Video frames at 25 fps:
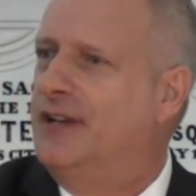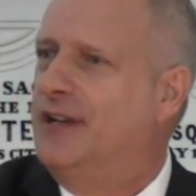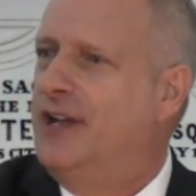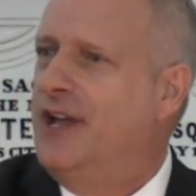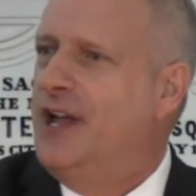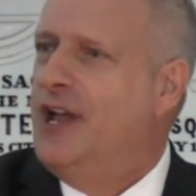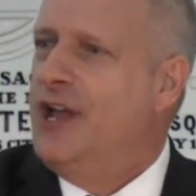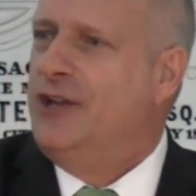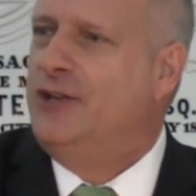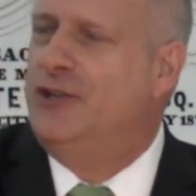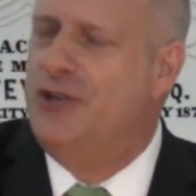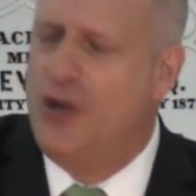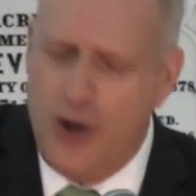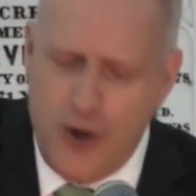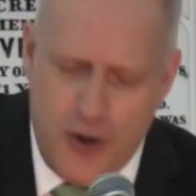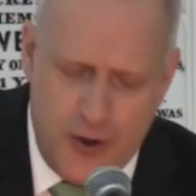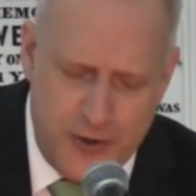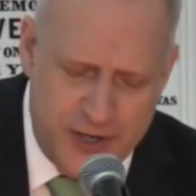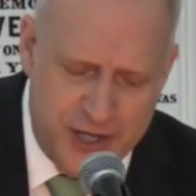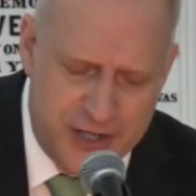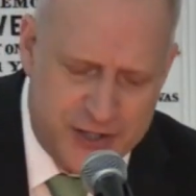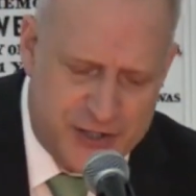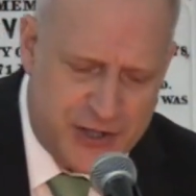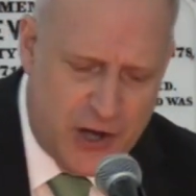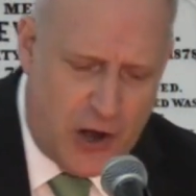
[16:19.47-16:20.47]

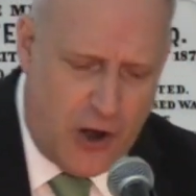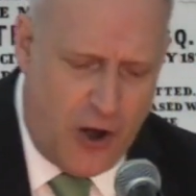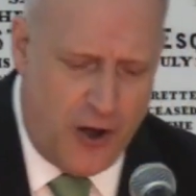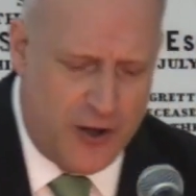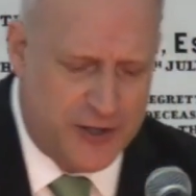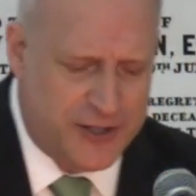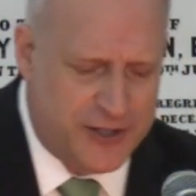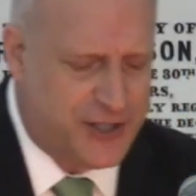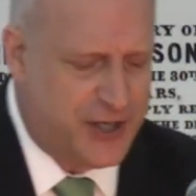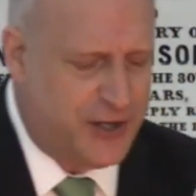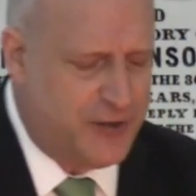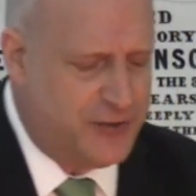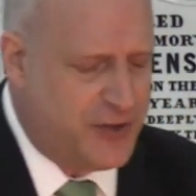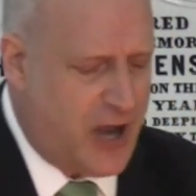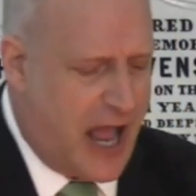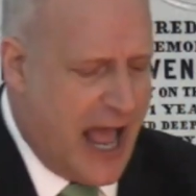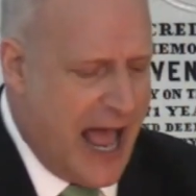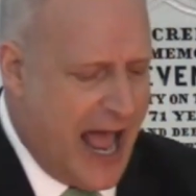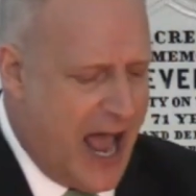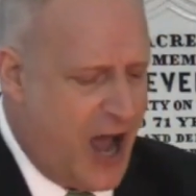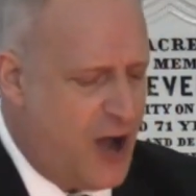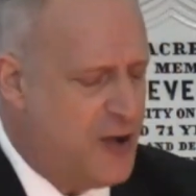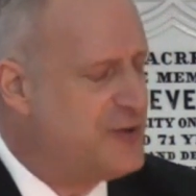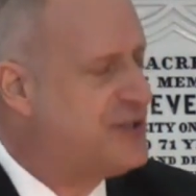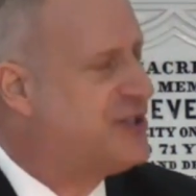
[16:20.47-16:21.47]
Notice also
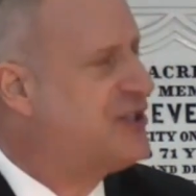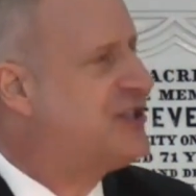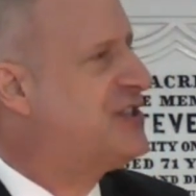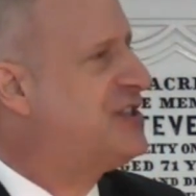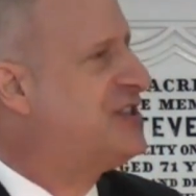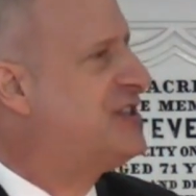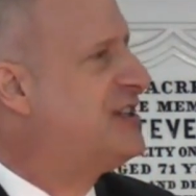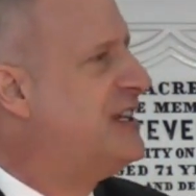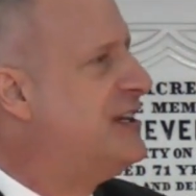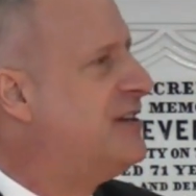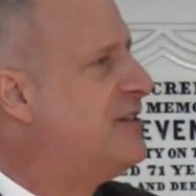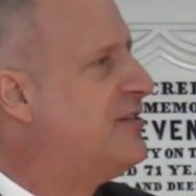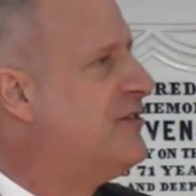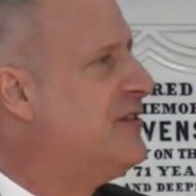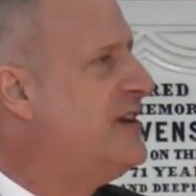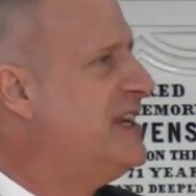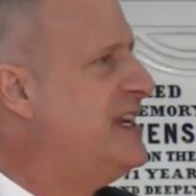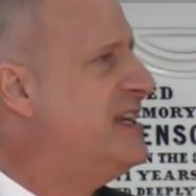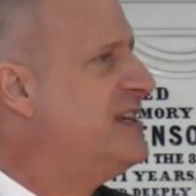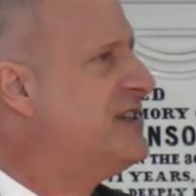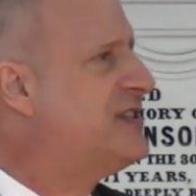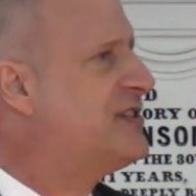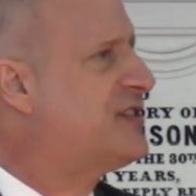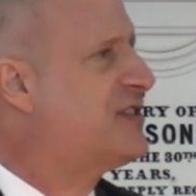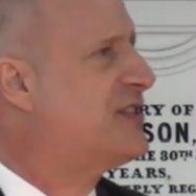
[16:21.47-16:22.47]
how
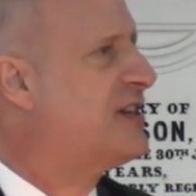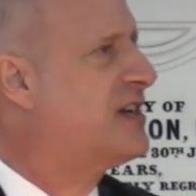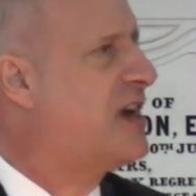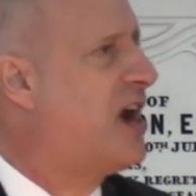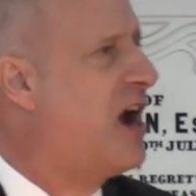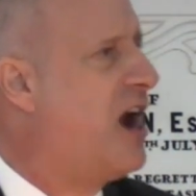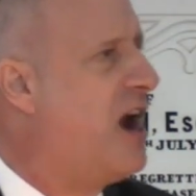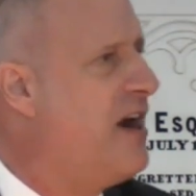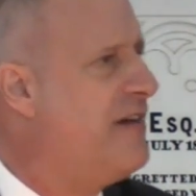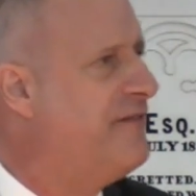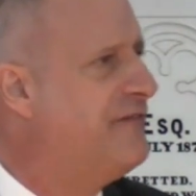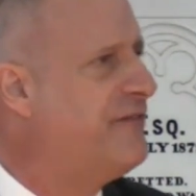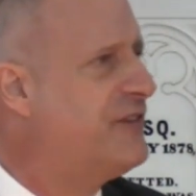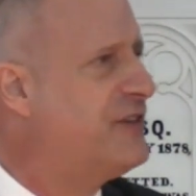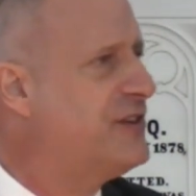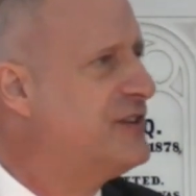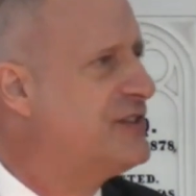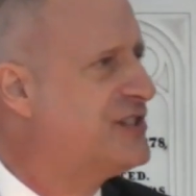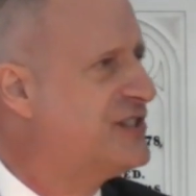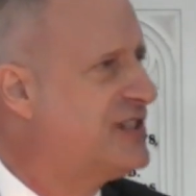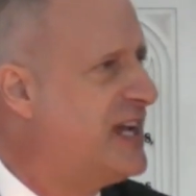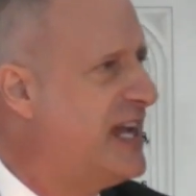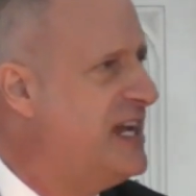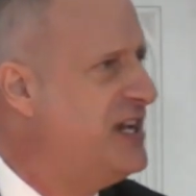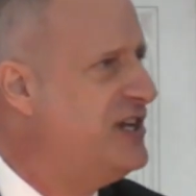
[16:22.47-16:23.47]
serious the
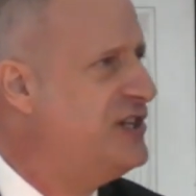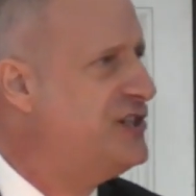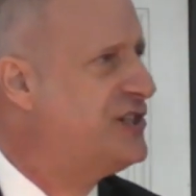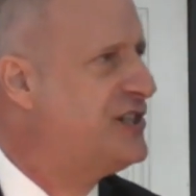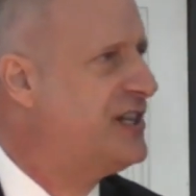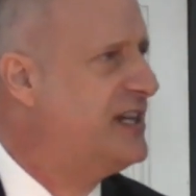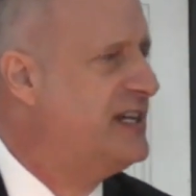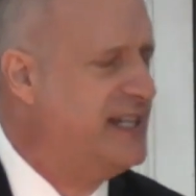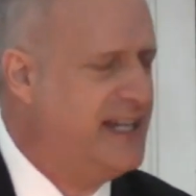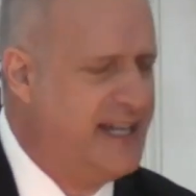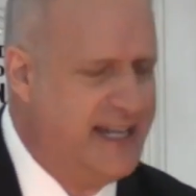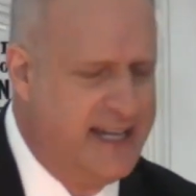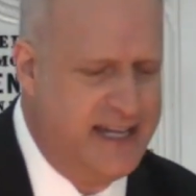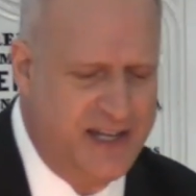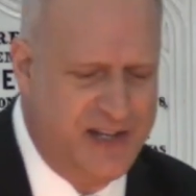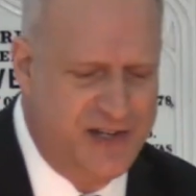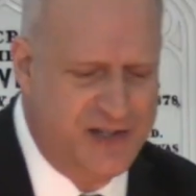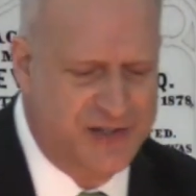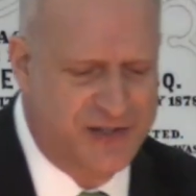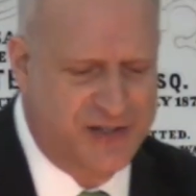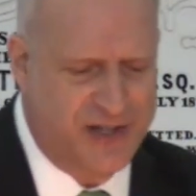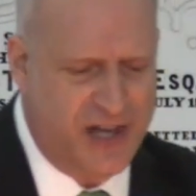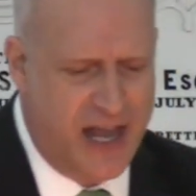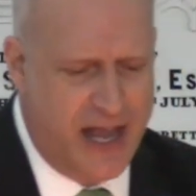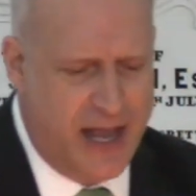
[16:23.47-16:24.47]
conversation
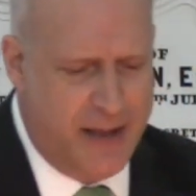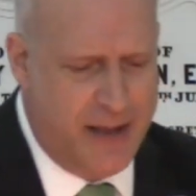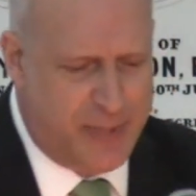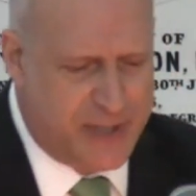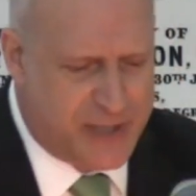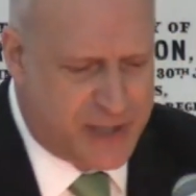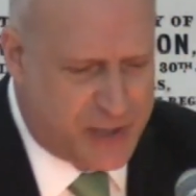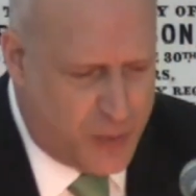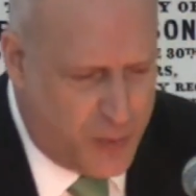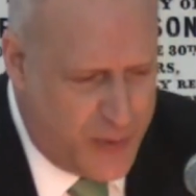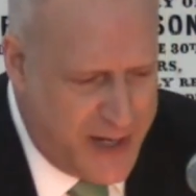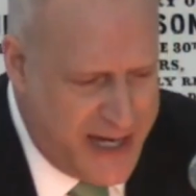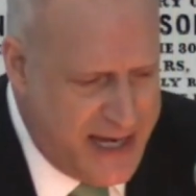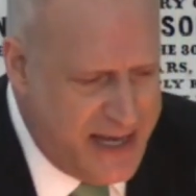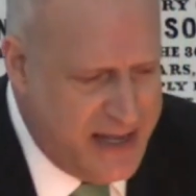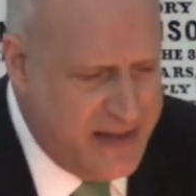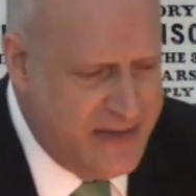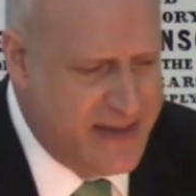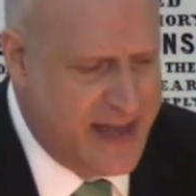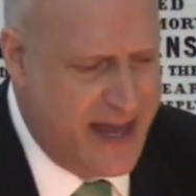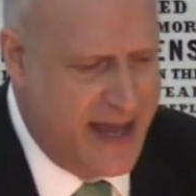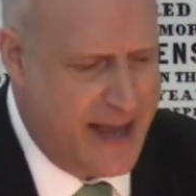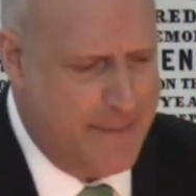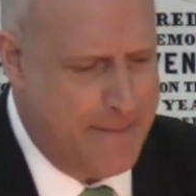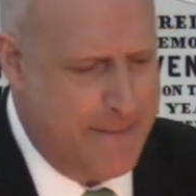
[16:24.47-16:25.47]
is between
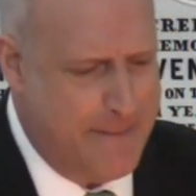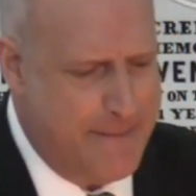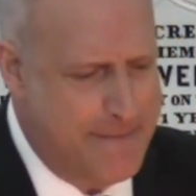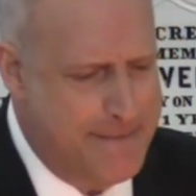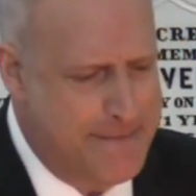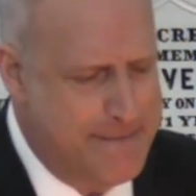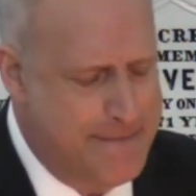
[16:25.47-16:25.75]
them.